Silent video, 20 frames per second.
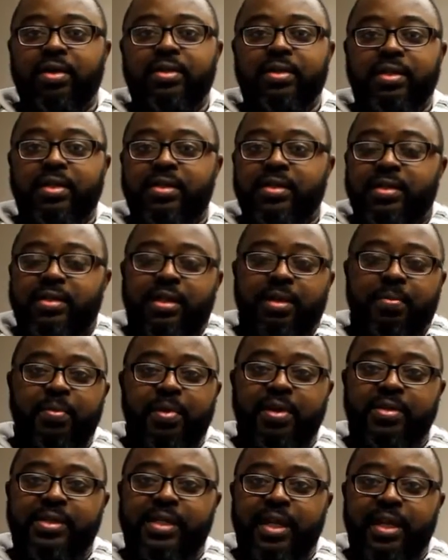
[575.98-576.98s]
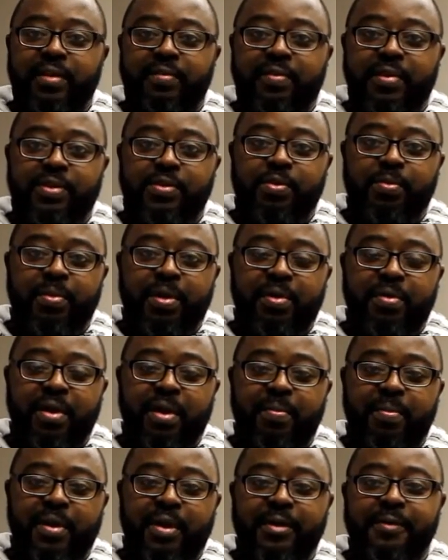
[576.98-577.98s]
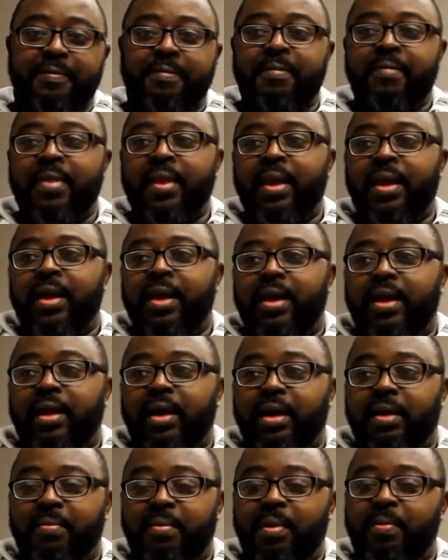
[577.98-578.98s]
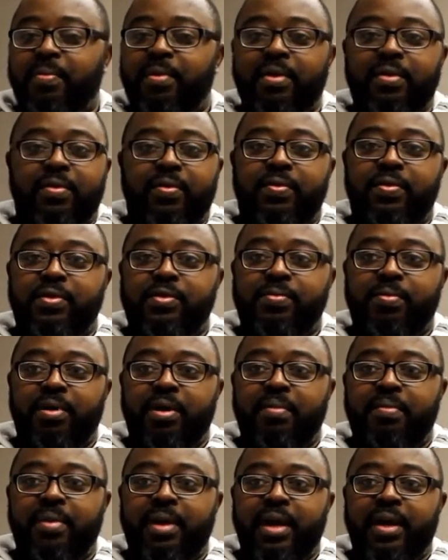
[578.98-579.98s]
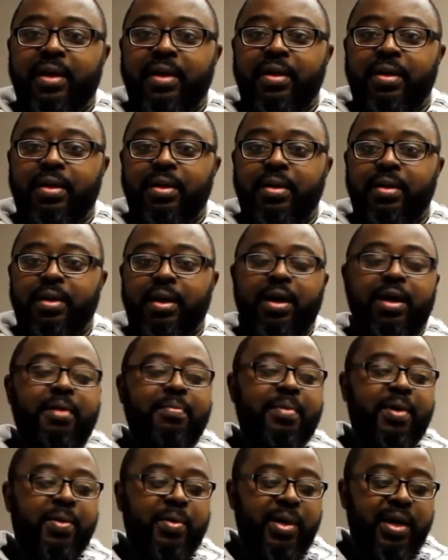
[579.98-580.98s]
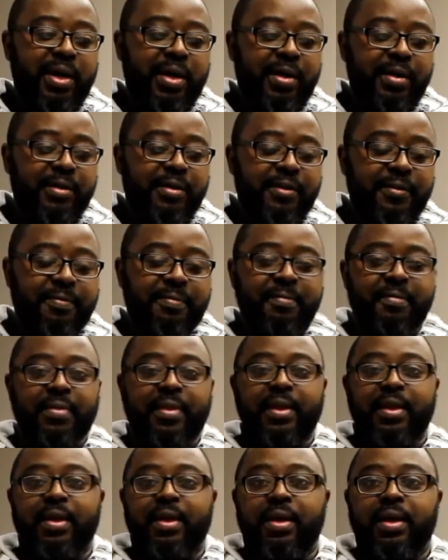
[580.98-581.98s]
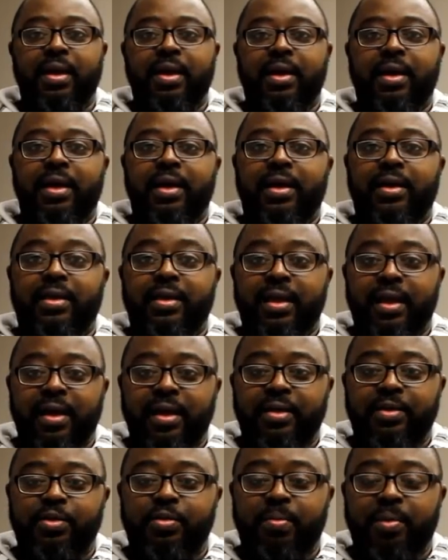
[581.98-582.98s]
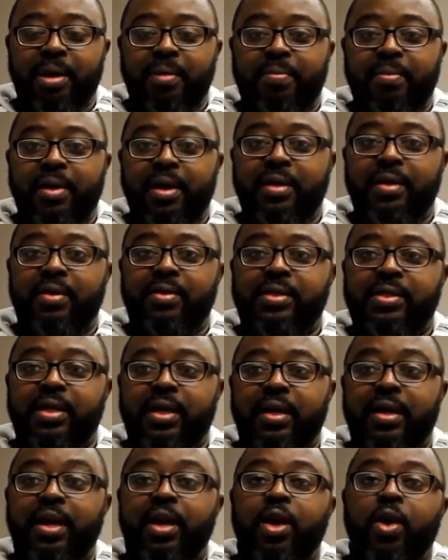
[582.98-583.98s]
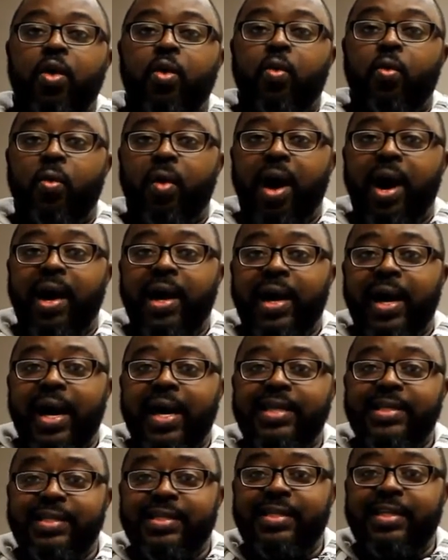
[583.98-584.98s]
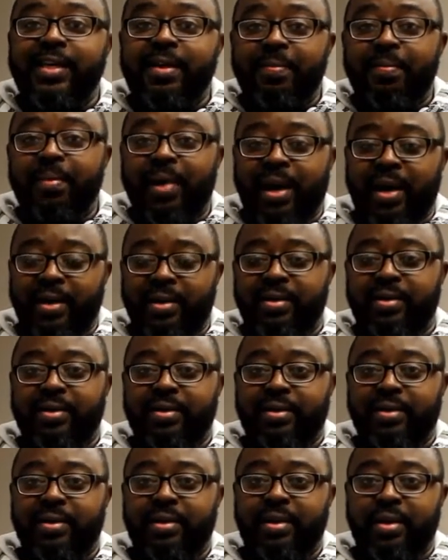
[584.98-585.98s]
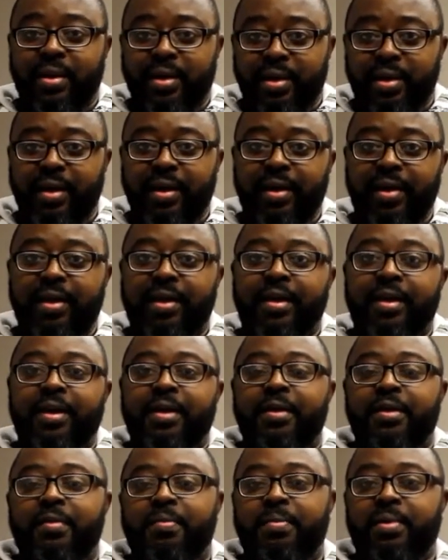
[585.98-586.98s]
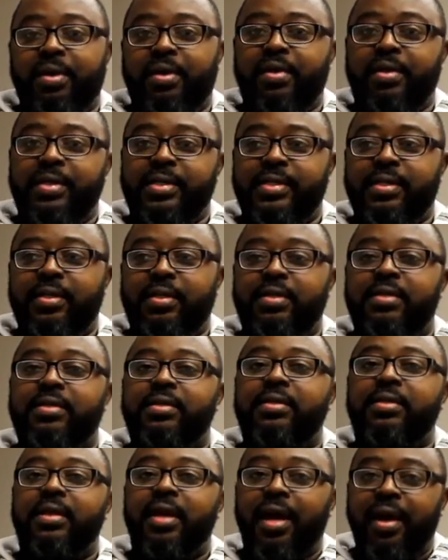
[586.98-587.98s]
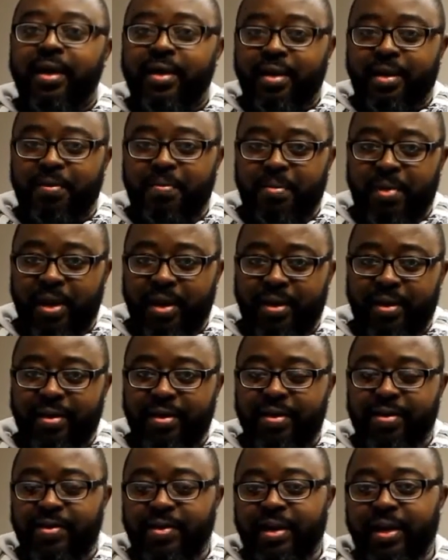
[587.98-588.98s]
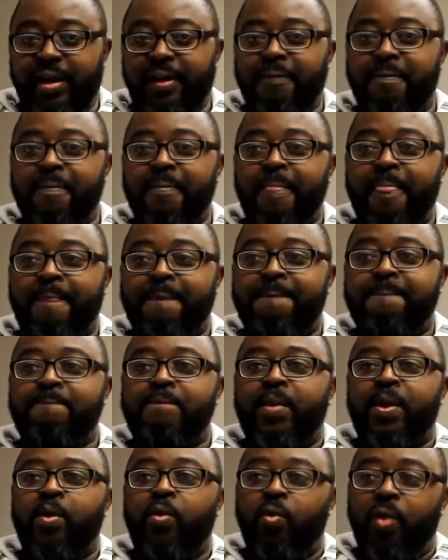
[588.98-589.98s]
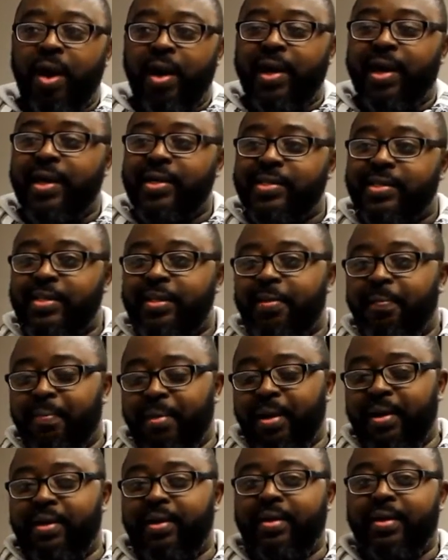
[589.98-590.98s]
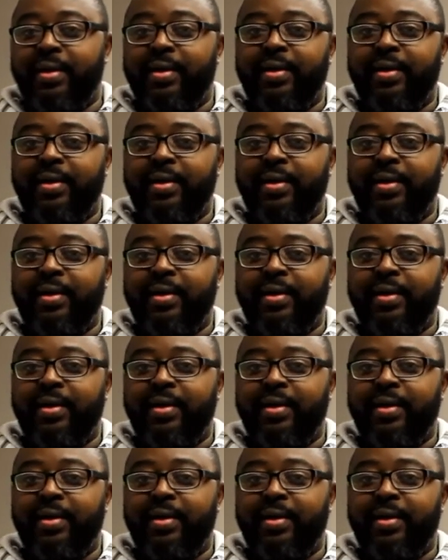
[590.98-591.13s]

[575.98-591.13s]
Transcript: Just the same way I'd say it if I saw my grandma. And my brother would respond back, ah, mangwanani. And then to my brother I'd say, Wakasimba here, because he's younger than me, okay? Wakasimba.